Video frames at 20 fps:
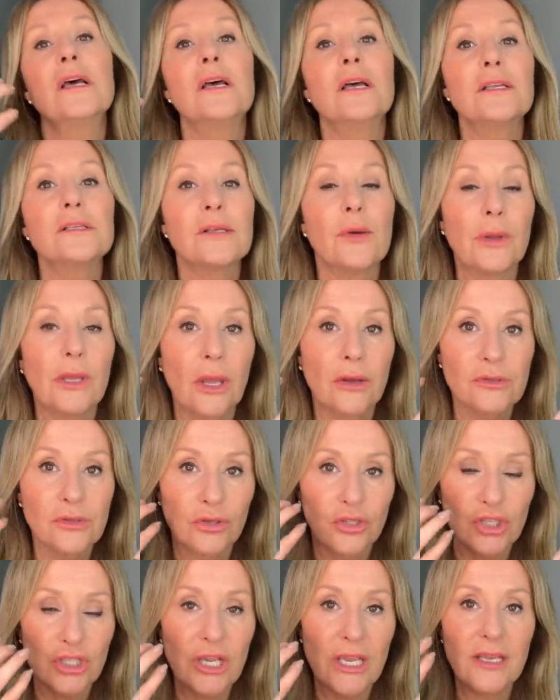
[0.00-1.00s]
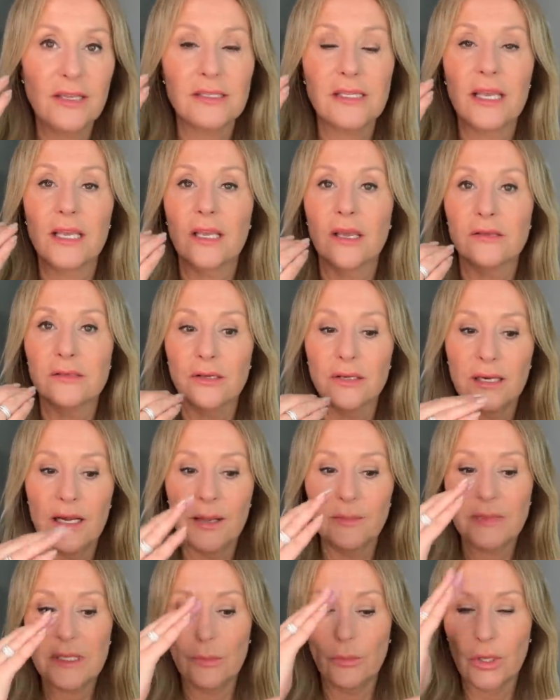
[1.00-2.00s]
So it goes on cheeks, it goes on
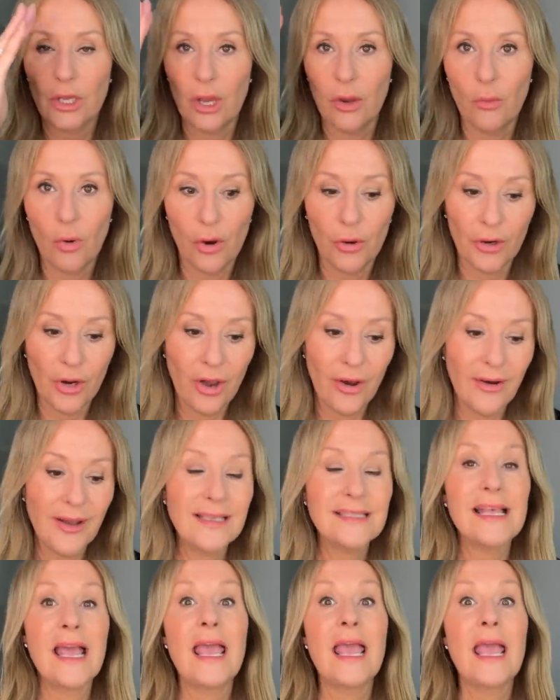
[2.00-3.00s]
lips, it will go on eyes.